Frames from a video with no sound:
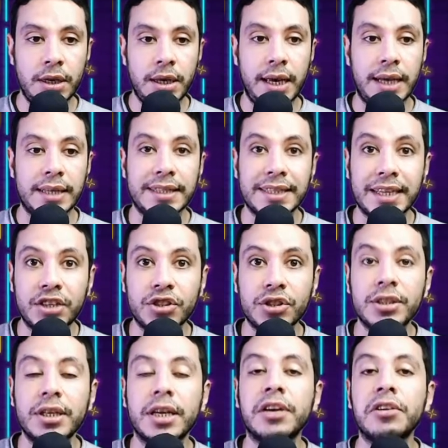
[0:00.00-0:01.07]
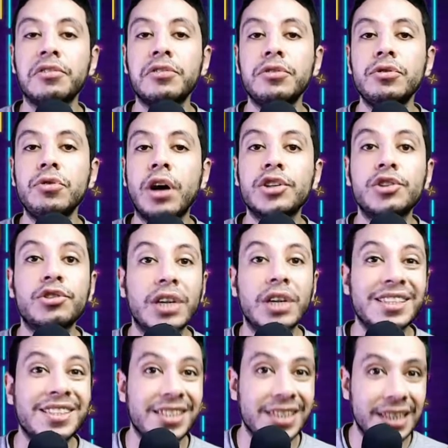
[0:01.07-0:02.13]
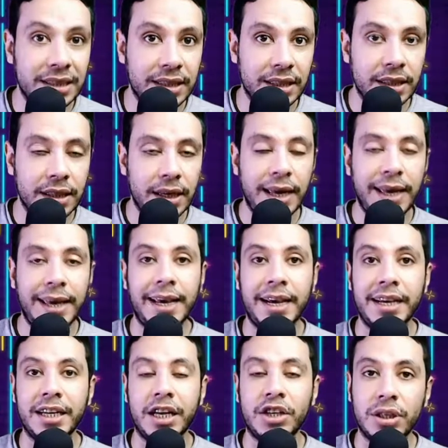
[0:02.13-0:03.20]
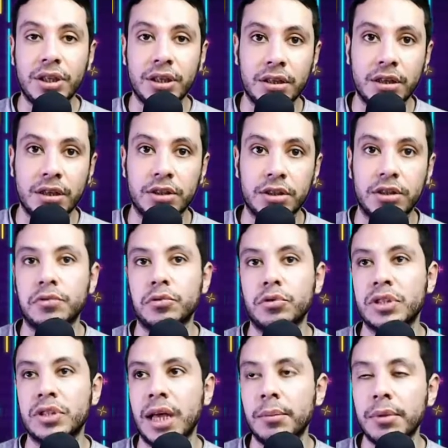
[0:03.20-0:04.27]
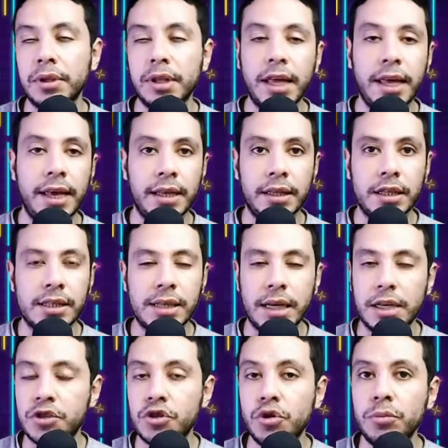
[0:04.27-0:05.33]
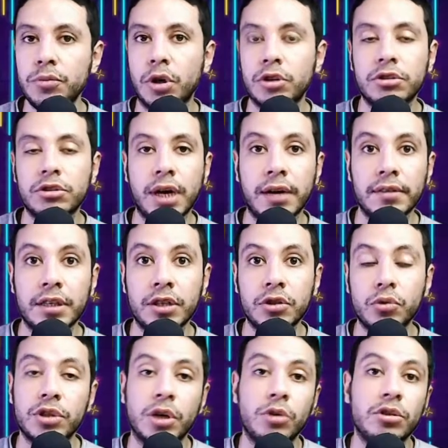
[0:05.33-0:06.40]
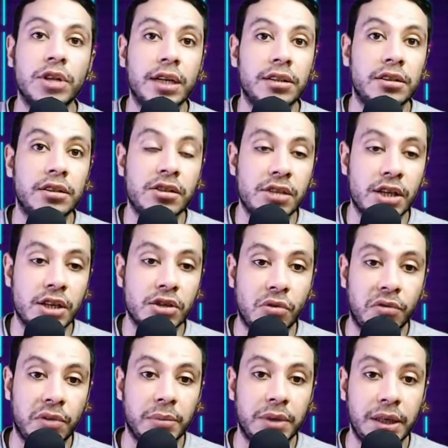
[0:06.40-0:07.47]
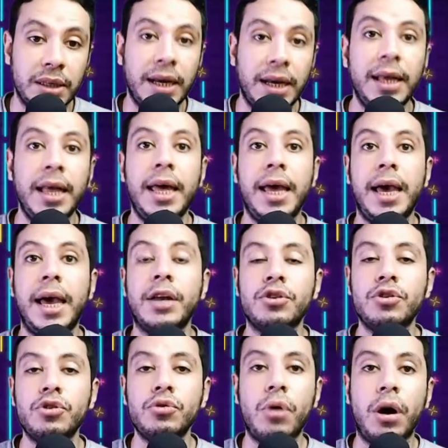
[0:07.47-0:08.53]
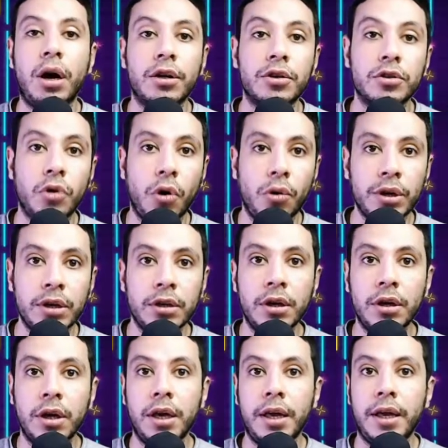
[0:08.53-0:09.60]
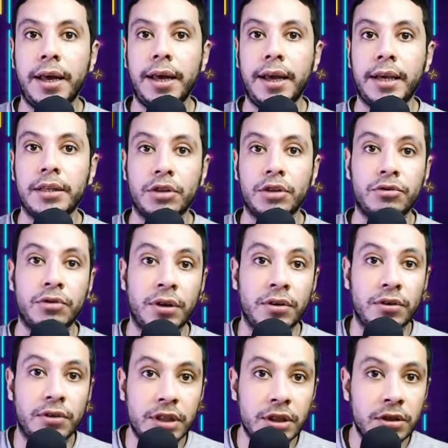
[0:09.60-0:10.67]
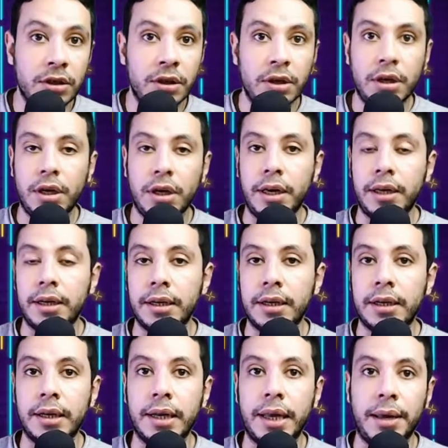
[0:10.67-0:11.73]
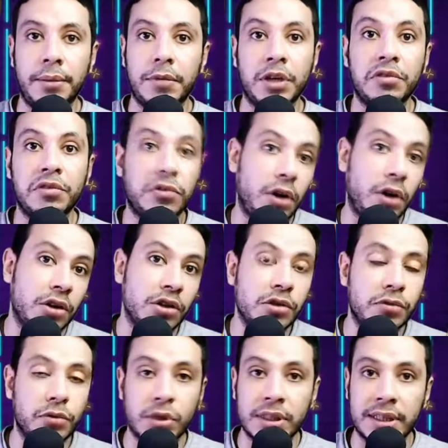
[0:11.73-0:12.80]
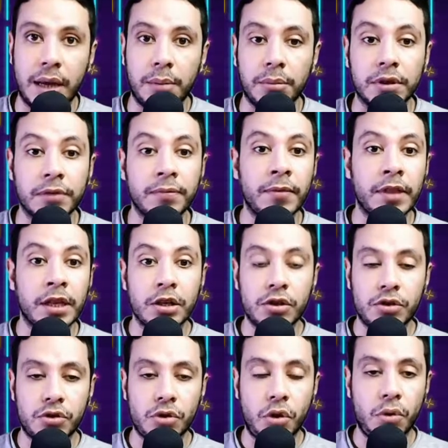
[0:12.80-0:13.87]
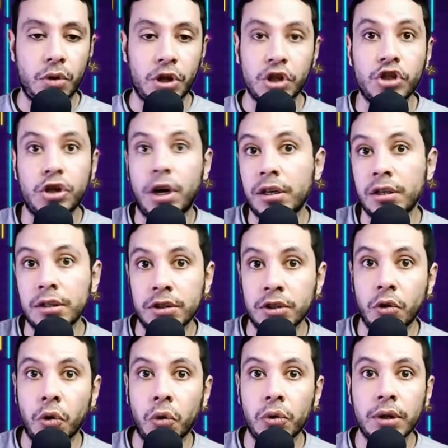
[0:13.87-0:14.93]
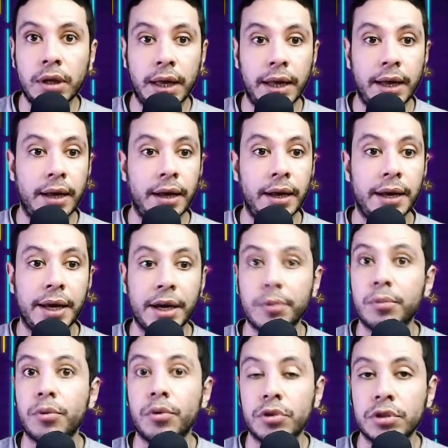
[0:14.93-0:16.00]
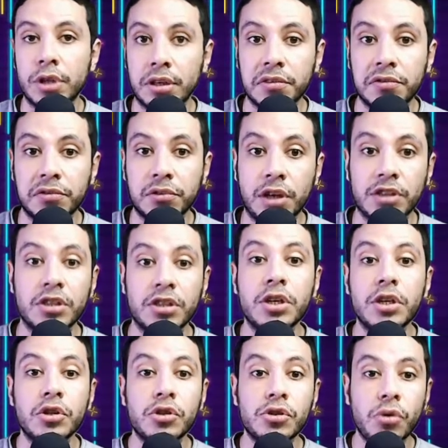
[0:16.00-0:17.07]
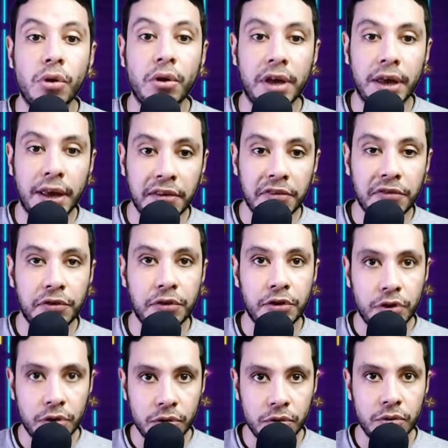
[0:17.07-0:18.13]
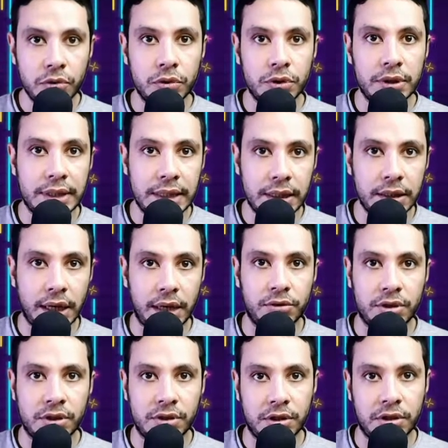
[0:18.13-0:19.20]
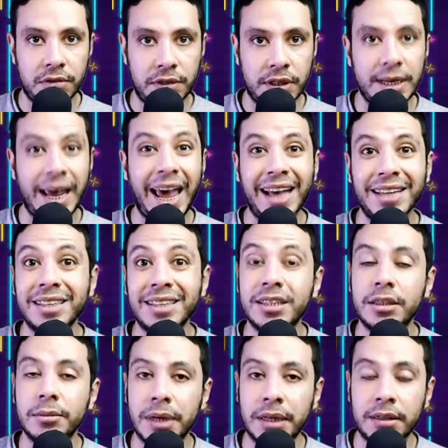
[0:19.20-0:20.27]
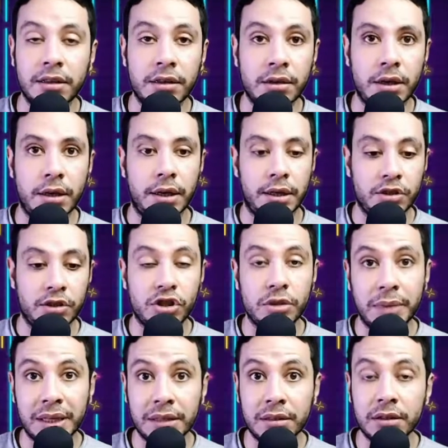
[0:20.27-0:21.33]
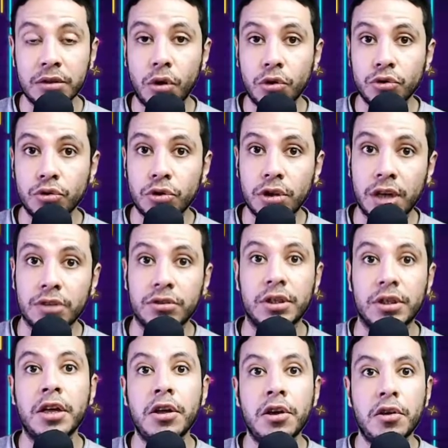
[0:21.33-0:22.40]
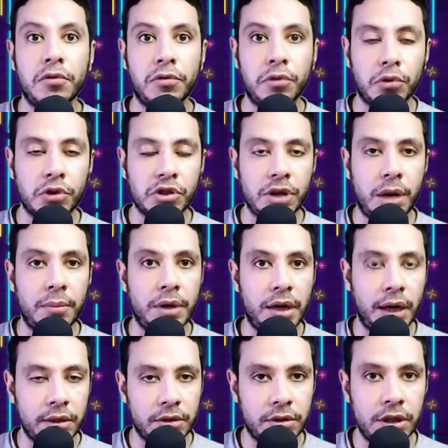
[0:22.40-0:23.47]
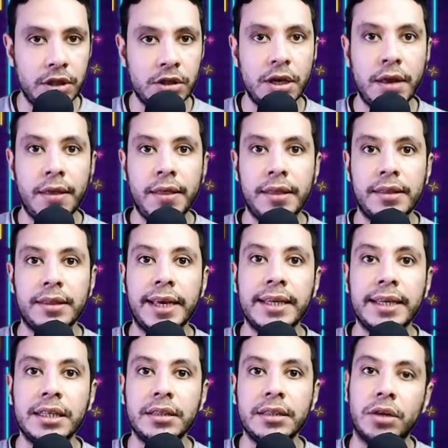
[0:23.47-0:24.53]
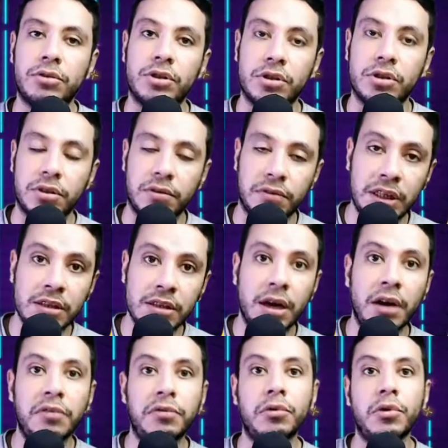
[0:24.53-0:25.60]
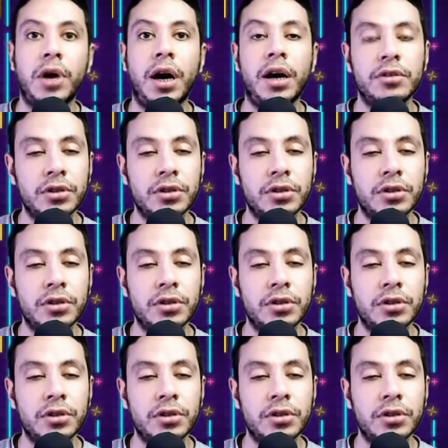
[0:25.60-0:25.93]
a section if you are transiting in a Schengen country. For example, let's assume you are traveling to the United States of America and you are going in a transit in France, for example. So in Charles de Gaulle airport in France. So if you need a transit visa, and it is dependent on your country. For some countries they need a transit visa, for other